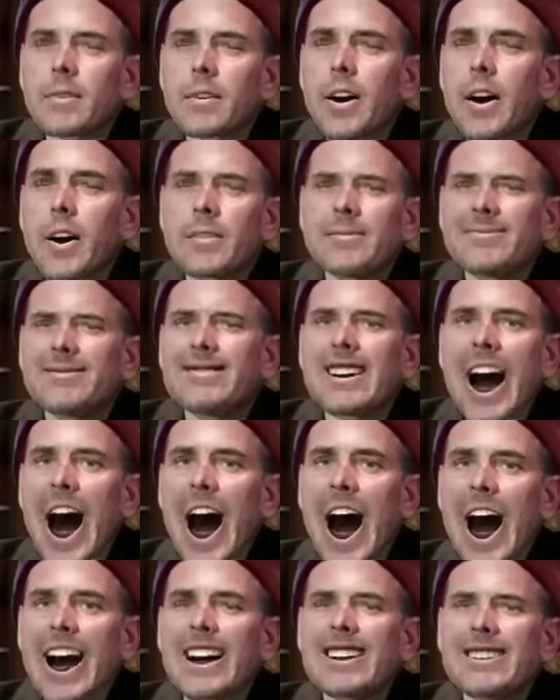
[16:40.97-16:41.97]
Oh,
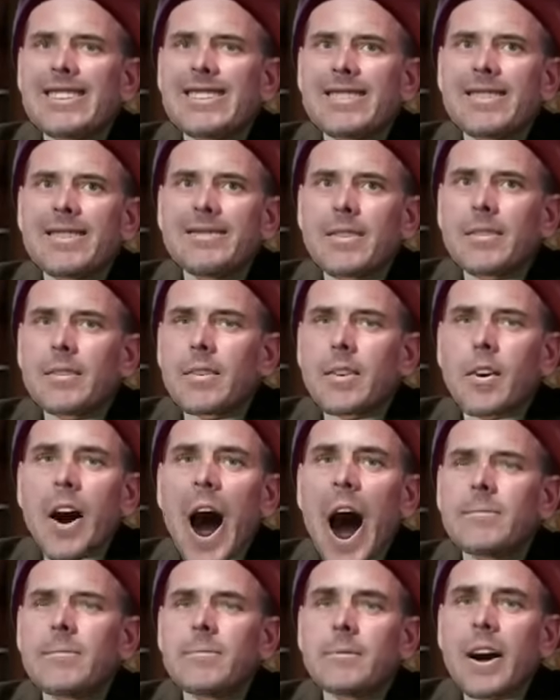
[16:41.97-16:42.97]
Dad, you
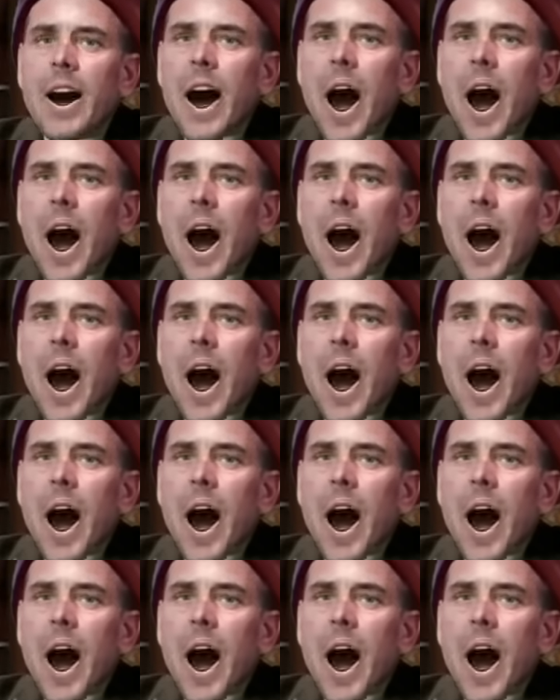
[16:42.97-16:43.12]
crack me